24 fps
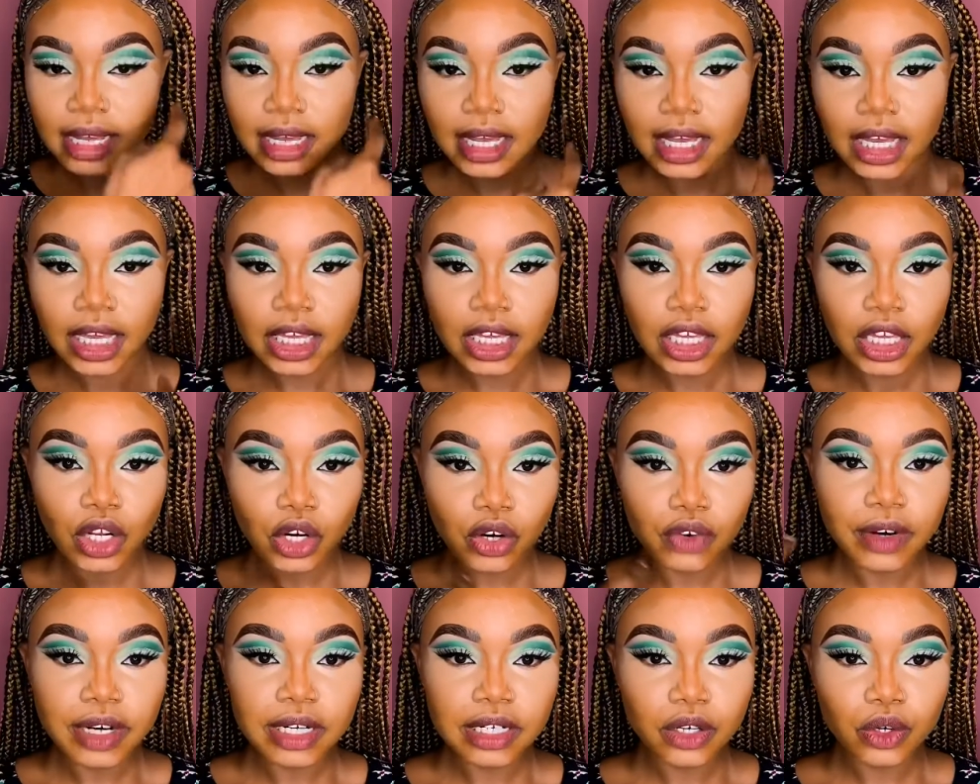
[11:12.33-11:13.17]
it
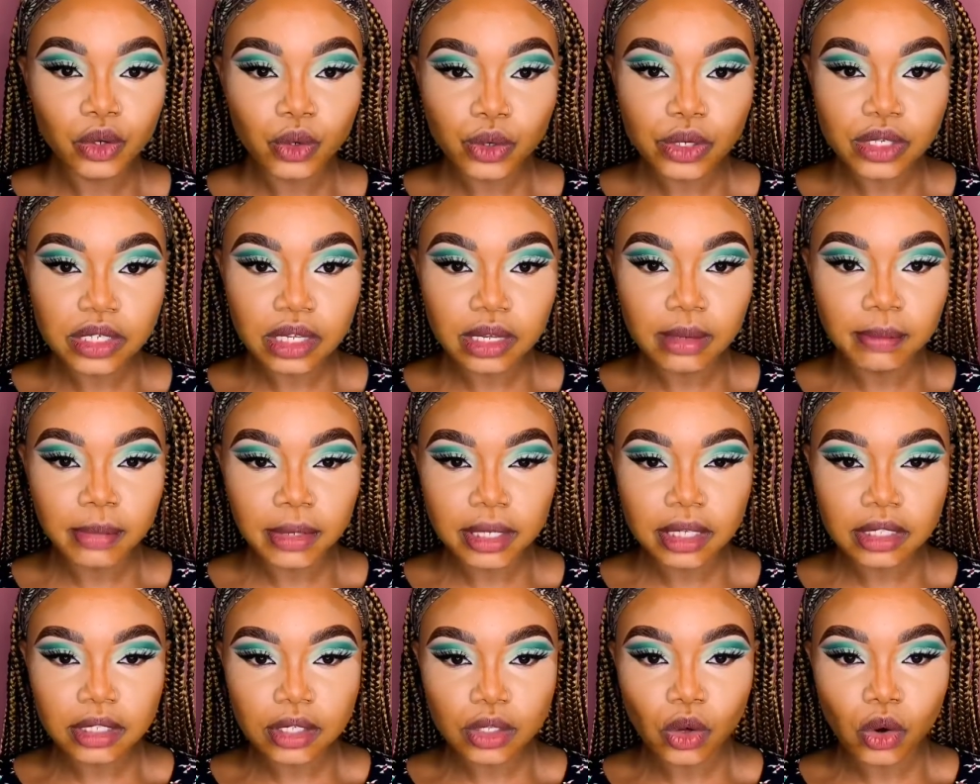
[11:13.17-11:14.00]
already looks a
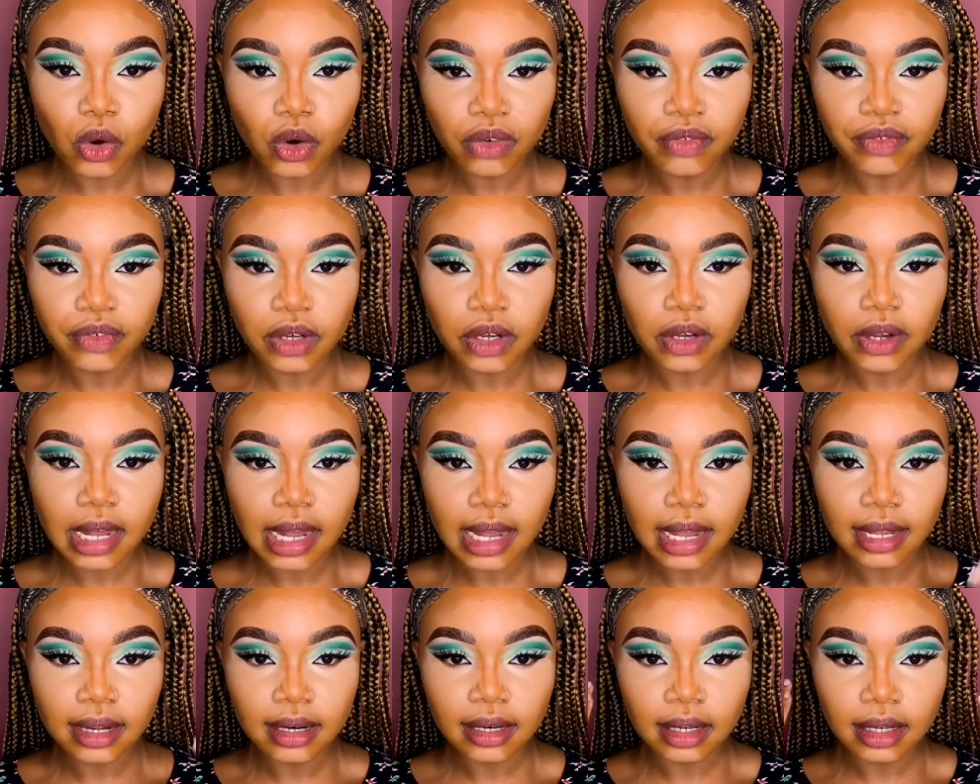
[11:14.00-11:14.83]
bit oval,
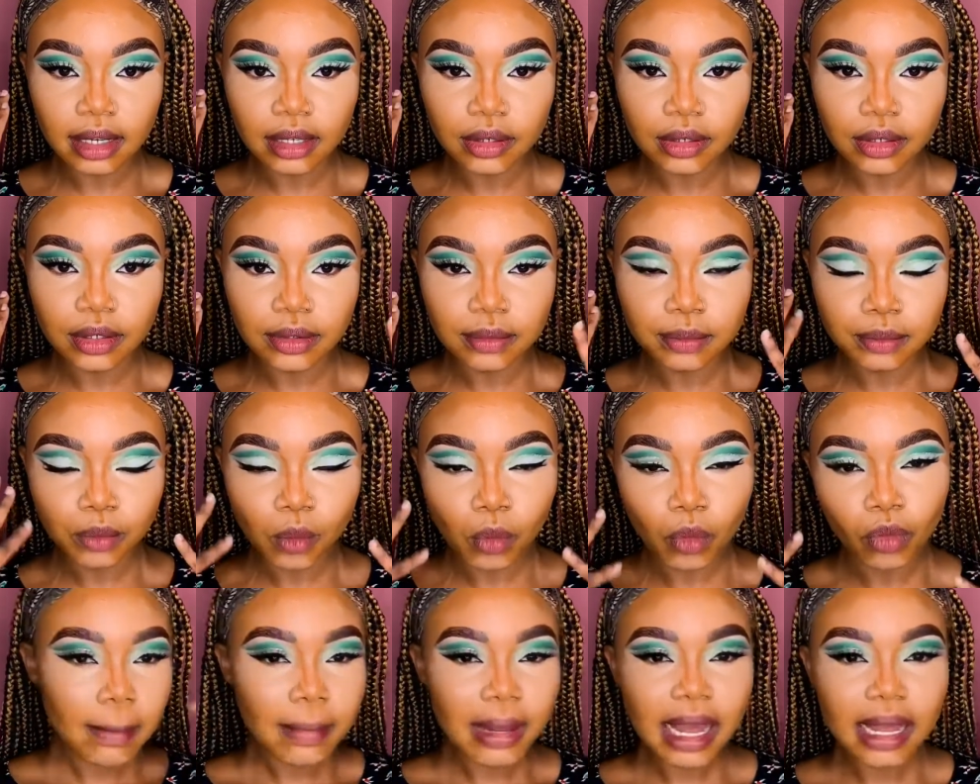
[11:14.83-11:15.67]
and then
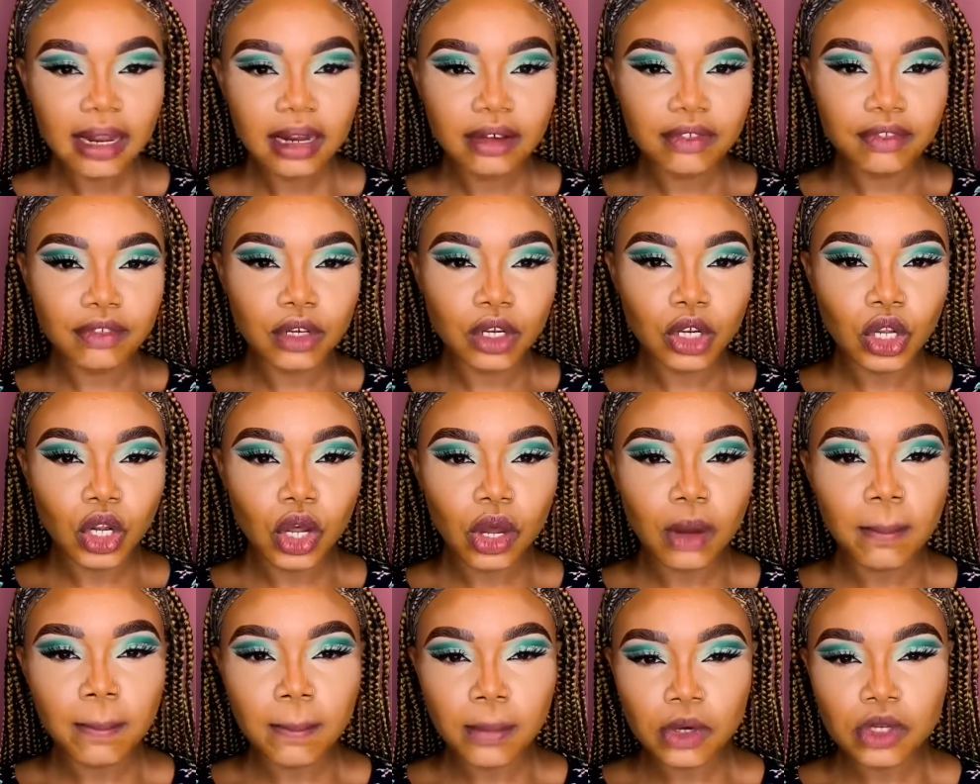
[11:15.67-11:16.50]
kind of a
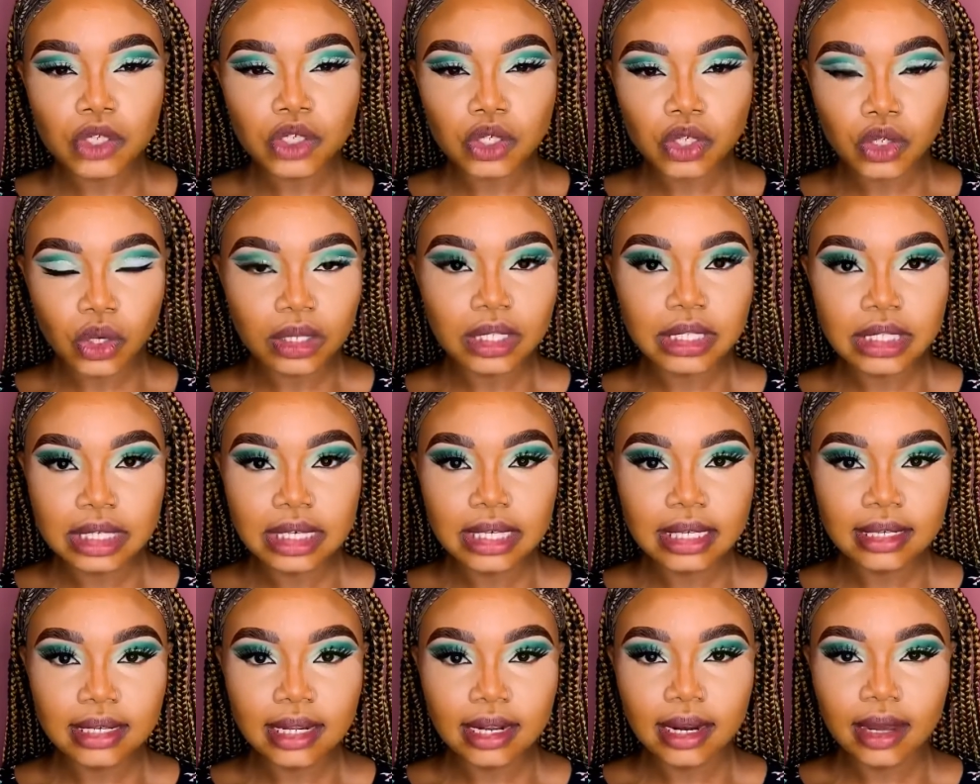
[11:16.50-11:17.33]
lot more sucked in
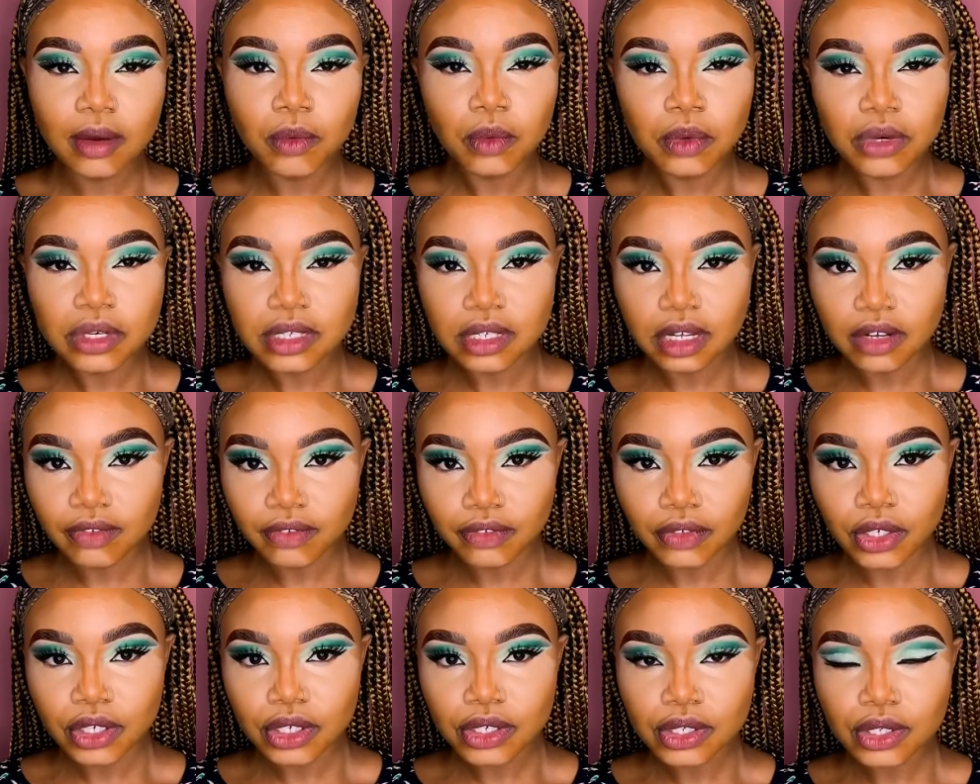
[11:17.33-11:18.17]
than I was at
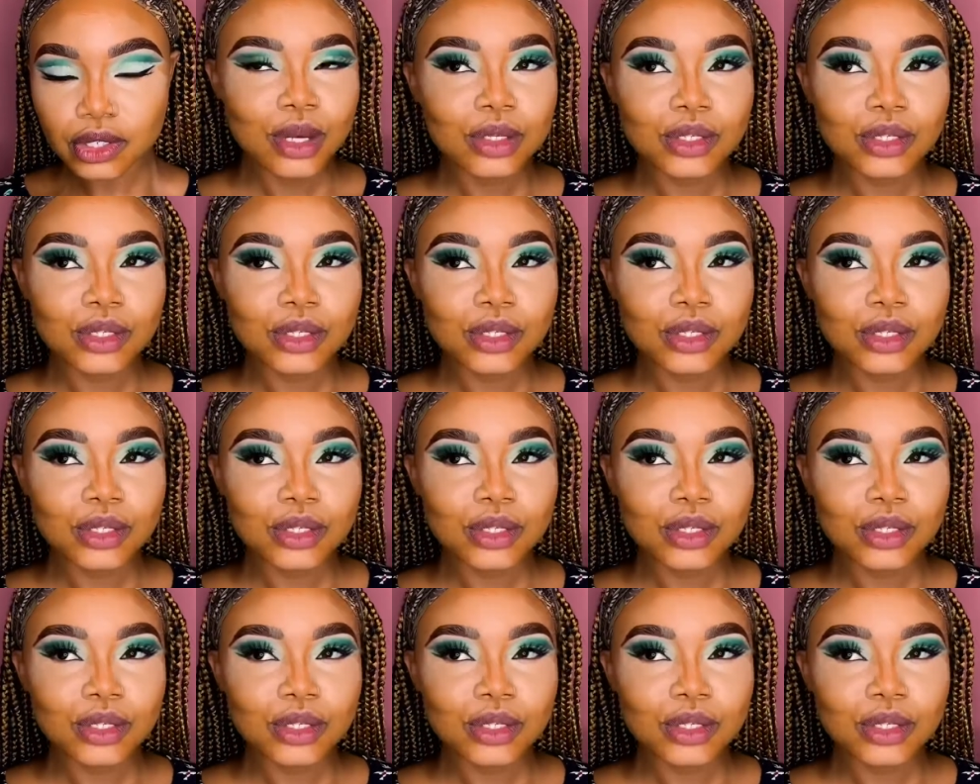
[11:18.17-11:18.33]
first.